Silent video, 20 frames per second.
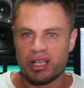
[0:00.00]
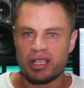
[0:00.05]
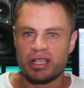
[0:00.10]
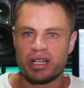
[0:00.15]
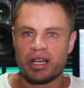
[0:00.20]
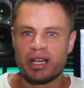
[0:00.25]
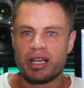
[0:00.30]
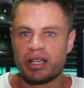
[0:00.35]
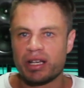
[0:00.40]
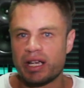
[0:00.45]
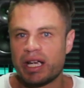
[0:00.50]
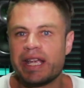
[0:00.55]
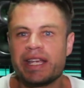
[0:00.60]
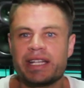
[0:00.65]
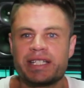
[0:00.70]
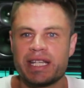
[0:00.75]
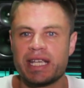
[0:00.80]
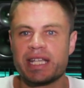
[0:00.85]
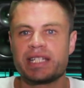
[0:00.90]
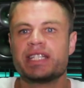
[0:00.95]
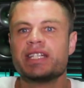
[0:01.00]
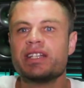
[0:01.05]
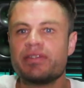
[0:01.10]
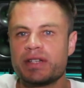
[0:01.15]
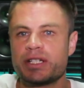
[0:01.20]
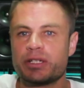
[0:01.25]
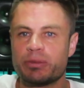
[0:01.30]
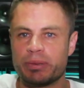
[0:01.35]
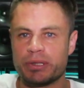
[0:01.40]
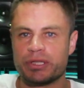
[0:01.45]
you know, each
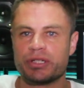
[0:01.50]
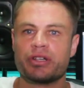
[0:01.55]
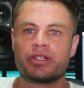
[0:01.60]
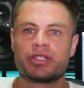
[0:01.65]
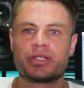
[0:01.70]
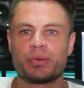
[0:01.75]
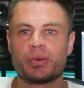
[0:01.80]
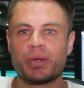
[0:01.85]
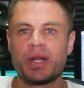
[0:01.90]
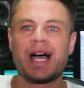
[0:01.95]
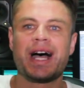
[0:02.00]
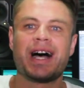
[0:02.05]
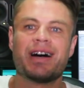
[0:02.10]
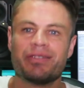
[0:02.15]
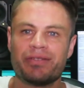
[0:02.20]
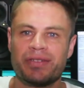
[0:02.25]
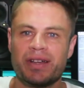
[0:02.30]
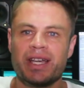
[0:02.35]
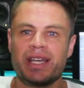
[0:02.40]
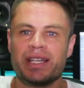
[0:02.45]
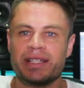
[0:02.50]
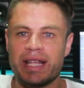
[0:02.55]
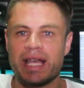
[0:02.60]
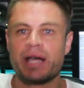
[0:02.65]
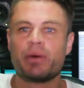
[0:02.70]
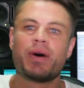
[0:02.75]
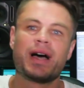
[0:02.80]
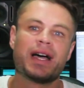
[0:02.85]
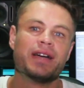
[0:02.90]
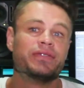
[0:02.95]
individual producer will have
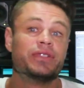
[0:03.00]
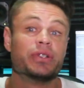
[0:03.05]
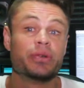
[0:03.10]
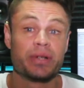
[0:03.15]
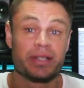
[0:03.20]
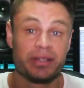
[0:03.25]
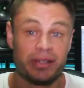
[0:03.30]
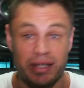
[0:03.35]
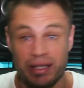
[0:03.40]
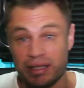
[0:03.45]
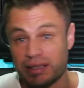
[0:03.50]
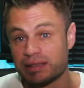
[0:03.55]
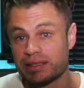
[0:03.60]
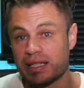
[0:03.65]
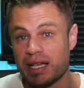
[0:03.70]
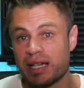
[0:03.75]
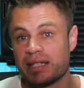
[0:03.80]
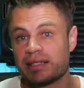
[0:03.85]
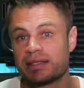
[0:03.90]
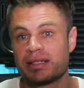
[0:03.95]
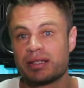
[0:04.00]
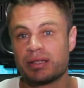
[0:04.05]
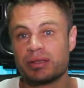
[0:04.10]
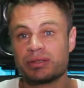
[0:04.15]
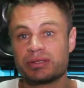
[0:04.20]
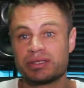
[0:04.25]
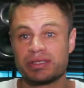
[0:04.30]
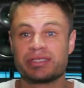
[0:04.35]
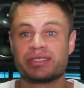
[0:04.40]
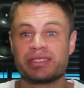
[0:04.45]
their way of doing things, and it's
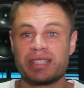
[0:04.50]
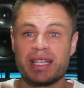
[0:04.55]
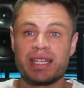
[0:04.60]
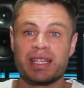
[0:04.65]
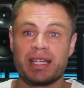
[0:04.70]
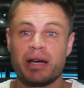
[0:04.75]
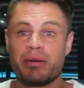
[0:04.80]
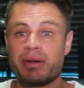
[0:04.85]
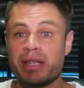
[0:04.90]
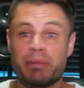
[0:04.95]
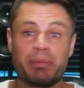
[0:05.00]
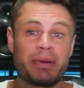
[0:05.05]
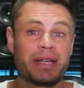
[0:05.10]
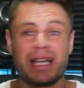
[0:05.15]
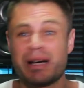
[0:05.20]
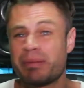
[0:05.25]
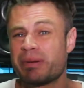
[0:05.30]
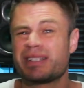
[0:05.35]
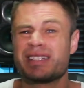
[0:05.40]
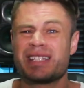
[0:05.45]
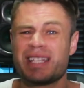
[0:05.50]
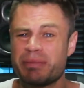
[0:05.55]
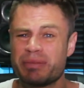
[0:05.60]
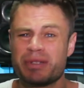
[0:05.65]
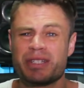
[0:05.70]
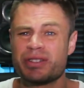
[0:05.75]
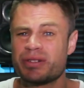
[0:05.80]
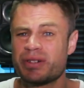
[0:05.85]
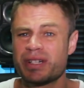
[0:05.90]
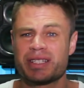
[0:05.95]
cool to see. I mean, you pick up
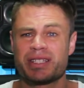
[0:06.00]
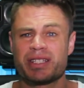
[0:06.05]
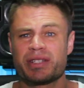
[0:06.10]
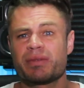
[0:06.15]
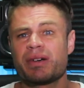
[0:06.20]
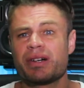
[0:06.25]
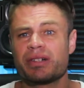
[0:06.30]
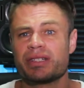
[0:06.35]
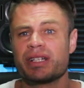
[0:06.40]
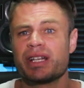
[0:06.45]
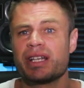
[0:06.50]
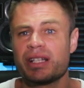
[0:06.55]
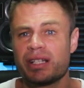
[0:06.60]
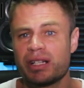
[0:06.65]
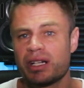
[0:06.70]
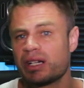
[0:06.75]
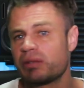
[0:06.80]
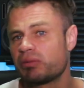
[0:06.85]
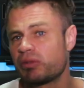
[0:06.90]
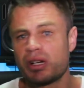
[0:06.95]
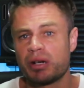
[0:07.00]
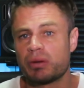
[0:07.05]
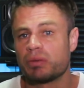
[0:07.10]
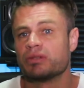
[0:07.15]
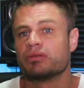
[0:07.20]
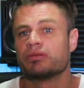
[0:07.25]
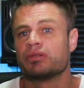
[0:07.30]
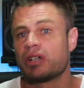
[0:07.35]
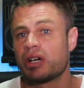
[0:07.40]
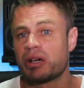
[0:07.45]
tips and tricks as well. You know, you're like,
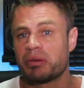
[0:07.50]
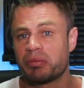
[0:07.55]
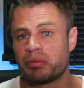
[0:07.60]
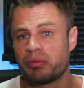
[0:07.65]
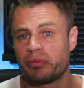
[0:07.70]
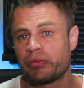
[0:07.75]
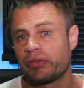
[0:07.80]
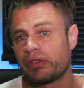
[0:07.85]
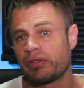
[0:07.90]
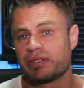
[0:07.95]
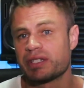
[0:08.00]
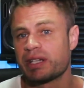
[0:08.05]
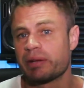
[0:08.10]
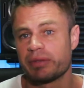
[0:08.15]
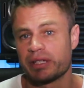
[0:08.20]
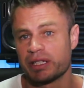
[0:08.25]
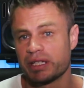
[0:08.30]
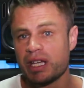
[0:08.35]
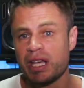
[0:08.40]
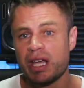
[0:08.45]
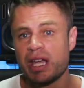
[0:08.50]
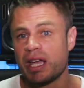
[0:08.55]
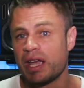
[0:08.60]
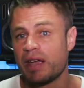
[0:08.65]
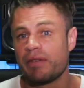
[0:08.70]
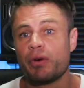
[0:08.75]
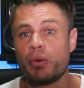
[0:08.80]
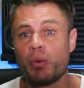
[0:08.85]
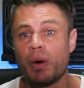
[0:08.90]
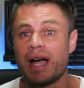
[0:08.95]
oh well,
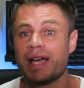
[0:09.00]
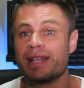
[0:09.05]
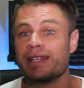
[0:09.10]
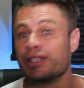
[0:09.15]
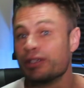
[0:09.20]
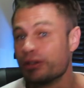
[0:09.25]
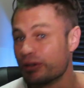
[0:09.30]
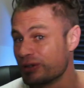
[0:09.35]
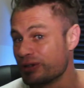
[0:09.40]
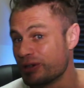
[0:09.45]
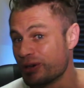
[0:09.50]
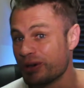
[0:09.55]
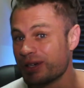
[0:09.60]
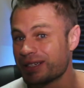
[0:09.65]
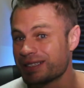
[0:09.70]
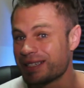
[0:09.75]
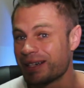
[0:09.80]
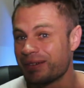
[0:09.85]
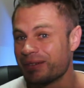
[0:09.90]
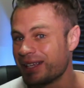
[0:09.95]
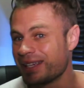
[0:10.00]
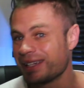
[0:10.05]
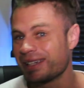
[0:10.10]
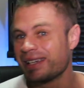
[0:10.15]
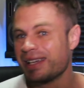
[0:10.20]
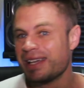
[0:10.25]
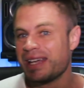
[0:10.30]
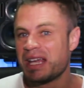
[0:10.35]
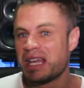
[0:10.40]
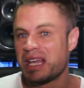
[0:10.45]
if a way that you're doing
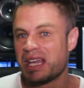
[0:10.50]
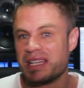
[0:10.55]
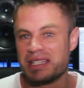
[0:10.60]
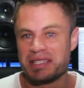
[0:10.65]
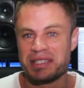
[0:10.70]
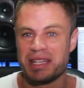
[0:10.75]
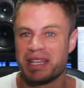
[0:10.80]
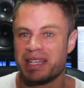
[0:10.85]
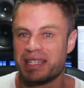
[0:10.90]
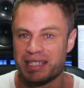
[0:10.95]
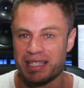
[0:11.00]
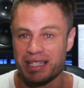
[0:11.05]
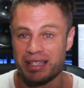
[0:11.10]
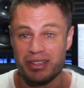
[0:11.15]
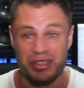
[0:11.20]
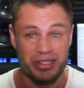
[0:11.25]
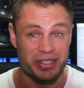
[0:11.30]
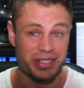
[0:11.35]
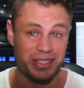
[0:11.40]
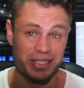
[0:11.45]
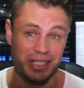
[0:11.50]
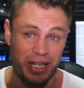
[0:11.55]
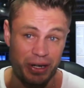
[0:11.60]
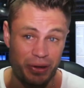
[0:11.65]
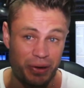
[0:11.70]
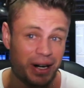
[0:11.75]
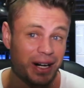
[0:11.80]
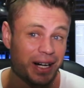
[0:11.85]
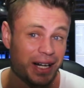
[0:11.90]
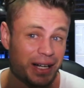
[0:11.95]
something is a lot
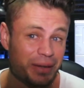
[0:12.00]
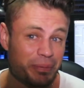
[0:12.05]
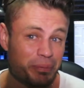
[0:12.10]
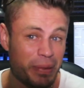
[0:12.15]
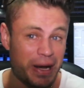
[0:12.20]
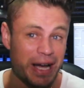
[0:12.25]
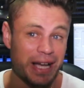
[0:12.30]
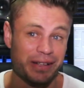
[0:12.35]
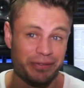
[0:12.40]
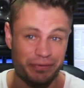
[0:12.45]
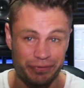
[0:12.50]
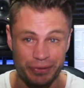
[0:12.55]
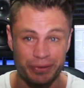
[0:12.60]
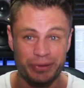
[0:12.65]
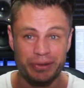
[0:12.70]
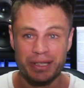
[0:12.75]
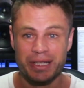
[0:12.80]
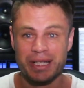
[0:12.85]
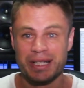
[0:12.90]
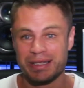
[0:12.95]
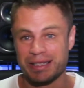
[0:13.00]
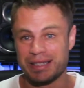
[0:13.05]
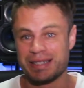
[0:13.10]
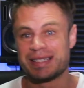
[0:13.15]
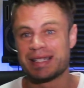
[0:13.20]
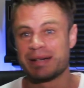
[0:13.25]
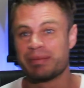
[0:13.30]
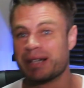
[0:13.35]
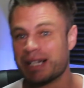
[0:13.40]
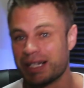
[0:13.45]
slower and painful
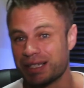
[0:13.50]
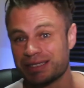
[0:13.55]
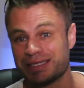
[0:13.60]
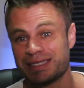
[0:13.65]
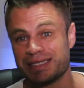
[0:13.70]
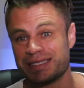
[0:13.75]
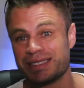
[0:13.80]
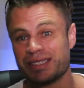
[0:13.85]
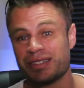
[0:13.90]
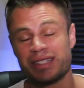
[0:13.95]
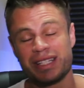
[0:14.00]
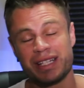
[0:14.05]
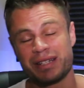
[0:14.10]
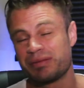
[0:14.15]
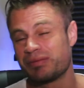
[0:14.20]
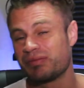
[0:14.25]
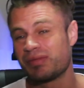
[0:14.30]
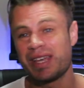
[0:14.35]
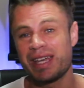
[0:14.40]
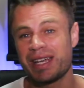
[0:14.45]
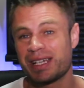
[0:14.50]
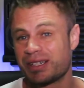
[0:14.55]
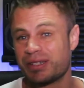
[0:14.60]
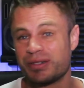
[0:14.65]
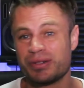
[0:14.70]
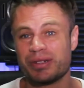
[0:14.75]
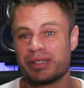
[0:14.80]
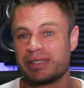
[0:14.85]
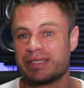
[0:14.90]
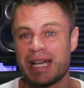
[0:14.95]
than someone else is doing, then yeah,
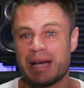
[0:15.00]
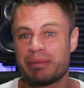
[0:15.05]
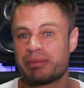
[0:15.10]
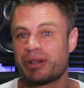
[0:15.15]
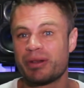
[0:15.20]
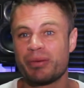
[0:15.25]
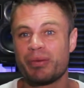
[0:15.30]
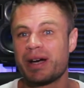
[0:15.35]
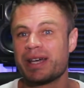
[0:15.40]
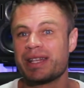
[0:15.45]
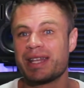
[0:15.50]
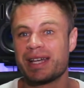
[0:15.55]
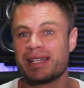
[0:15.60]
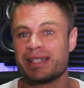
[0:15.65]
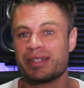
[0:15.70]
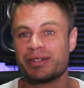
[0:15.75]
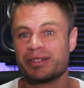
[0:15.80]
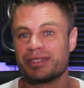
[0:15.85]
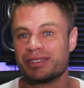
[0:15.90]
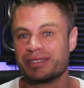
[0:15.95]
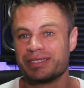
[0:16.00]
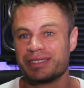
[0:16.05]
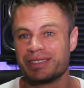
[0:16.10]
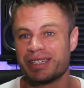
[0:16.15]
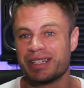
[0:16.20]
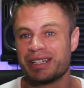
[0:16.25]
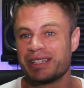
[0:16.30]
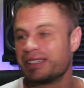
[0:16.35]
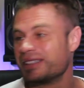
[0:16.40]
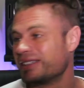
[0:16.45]
cool, adapt to the way they do it.
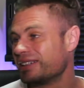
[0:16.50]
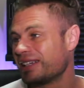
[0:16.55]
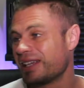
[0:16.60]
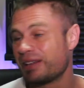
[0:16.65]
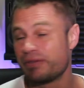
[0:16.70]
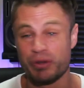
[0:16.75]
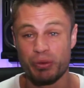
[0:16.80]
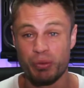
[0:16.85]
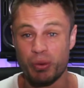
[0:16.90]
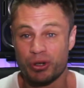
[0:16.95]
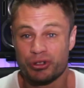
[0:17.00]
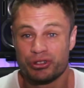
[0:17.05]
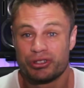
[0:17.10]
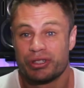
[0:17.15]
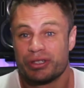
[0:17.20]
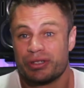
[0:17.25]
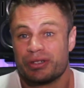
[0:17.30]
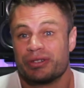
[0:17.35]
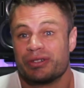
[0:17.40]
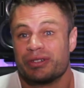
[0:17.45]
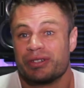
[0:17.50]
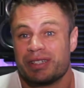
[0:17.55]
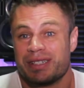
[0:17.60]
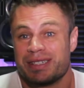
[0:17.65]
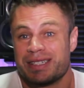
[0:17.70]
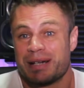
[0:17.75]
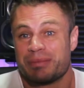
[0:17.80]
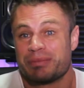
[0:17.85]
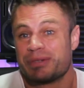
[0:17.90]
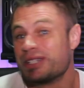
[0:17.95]
You know, if you want to,
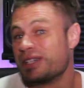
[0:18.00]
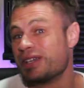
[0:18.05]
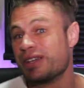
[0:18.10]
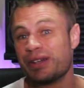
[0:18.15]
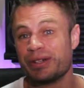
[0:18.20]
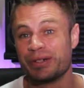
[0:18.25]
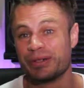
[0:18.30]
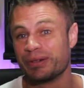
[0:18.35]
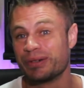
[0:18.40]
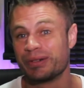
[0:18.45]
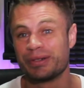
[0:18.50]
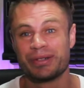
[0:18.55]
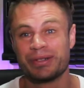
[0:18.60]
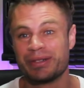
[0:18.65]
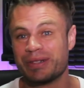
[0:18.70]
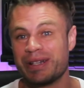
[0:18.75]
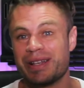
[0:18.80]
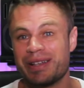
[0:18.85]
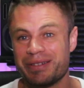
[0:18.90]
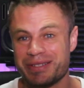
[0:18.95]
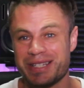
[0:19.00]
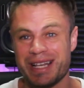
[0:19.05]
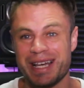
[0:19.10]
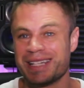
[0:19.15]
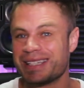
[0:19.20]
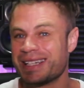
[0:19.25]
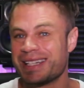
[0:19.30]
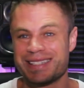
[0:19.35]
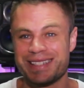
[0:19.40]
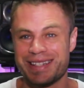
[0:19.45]
it's up to you. You know what I'm
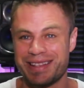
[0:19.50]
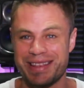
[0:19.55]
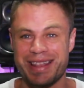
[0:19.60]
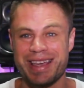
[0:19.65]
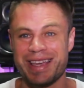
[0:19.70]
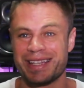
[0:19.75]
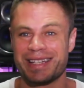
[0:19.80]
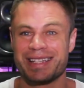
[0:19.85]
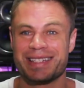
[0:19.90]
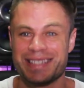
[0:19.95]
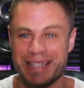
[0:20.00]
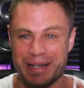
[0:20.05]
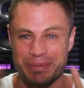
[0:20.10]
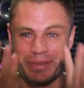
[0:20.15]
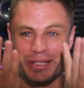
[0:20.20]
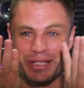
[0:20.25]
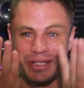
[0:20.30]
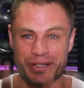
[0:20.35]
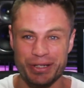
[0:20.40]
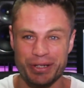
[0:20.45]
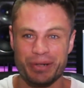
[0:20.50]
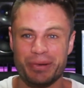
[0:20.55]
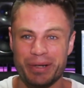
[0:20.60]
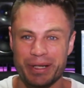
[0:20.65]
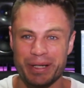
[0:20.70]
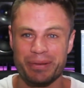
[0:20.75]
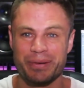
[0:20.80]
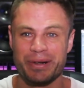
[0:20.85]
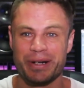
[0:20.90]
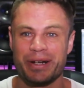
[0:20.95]
saying? That's the thing. It's up to you
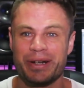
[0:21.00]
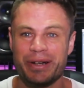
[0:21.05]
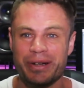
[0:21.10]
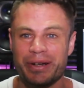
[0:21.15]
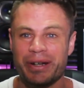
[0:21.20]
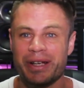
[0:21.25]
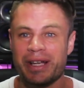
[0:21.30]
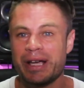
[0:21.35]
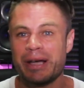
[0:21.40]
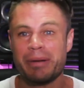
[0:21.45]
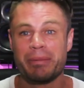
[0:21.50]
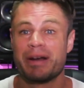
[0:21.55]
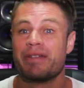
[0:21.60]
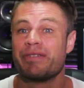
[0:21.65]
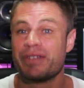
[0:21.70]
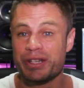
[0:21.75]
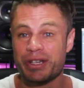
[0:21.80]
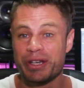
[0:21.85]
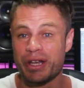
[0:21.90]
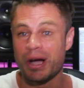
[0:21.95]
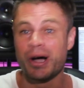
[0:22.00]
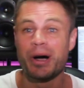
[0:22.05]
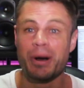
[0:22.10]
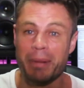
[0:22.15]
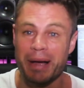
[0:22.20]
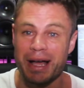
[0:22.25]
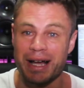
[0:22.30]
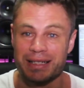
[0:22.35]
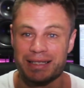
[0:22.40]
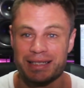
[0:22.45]
what you want to do. But if you know
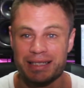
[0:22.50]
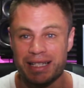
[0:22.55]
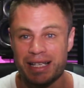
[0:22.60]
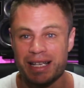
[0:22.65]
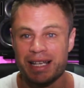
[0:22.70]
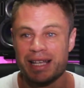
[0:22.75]
that